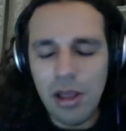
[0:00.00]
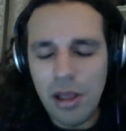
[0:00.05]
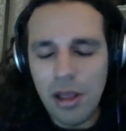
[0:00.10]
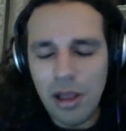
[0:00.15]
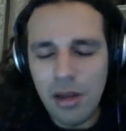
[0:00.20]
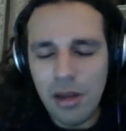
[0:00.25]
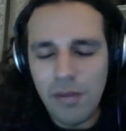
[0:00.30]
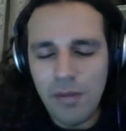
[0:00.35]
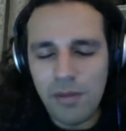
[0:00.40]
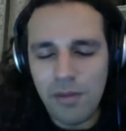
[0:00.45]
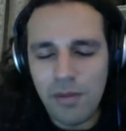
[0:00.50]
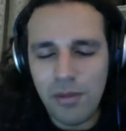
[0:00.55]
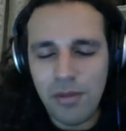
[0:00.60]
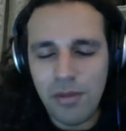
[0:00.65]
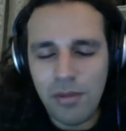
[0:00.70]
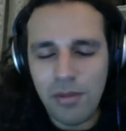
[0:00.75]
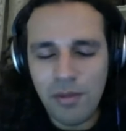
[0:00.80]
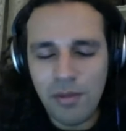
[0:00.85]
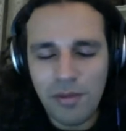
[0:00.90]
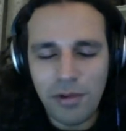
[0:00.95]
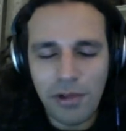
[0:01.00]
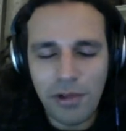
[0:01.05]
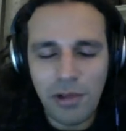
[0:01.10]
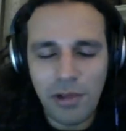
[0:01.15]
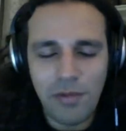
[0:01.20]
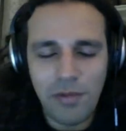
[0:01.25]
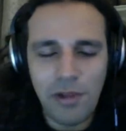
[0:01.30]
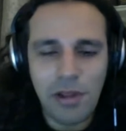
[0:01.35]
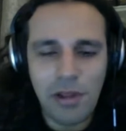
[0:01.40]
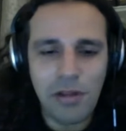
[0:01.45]
And for, for
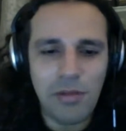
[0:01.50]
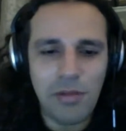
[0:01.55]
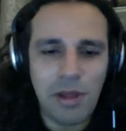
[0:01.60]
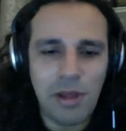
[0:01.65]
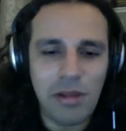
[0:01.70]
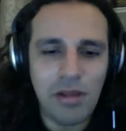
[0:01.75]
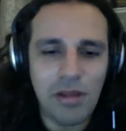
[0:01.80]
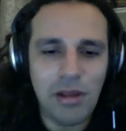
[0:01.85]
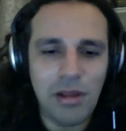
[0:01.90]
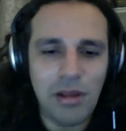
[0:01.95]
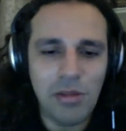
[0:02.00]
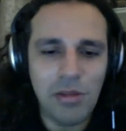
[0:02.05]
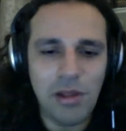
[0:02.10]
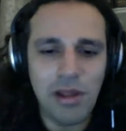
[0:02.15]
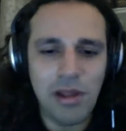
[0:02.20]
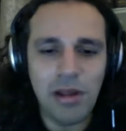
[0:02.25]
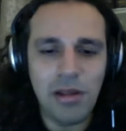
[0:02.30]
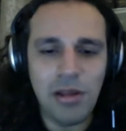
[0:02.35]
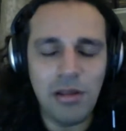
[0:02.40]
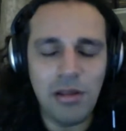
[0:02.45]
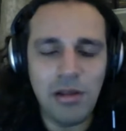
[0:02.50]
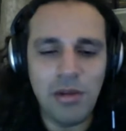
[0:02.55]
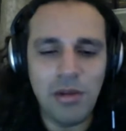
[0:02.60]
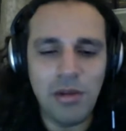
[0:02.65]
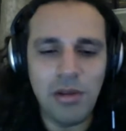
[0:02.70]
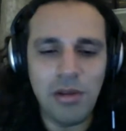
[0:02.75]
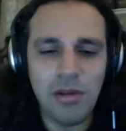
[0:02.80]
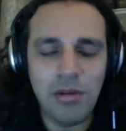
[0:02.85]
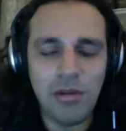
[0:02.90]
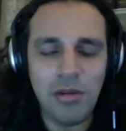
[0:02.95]
Netflix, it makes sense because they
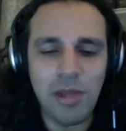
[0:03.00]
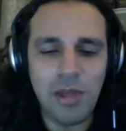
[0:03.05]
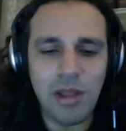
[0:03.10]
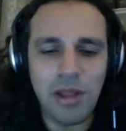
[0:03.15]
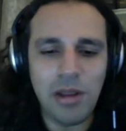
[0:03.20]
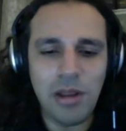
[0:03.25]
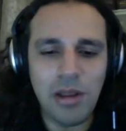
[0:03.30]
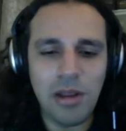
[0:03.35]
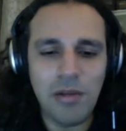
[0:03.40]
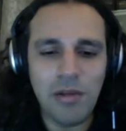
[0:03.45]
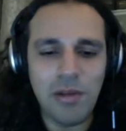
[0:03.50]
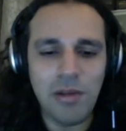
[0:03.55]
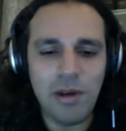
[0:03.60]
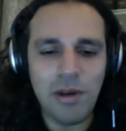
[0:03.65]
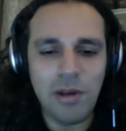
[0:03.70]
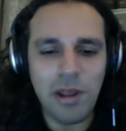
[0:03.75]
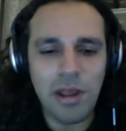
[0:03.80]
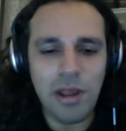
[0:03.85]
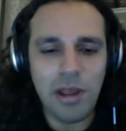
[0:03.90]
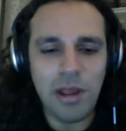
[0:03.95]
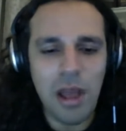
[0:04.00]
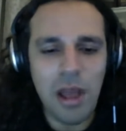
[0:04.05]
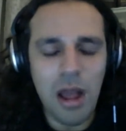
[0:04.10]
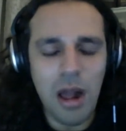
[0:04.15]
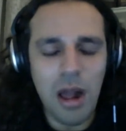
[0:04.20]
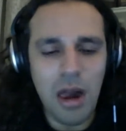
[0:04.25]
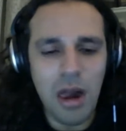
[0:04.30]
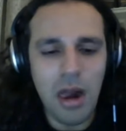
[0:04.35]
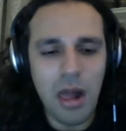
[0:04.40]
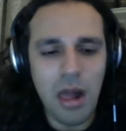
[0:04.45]
wanted to make like a very
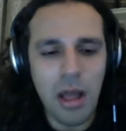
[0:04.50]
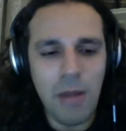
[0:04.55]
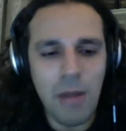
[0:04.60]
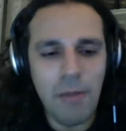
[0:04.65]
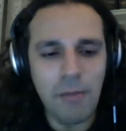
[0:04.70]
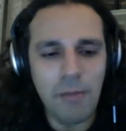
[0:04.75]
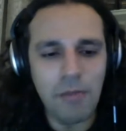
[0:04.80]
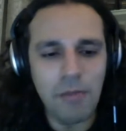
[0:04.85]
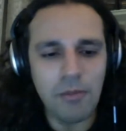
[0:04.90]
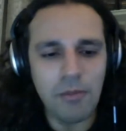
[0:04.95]
um,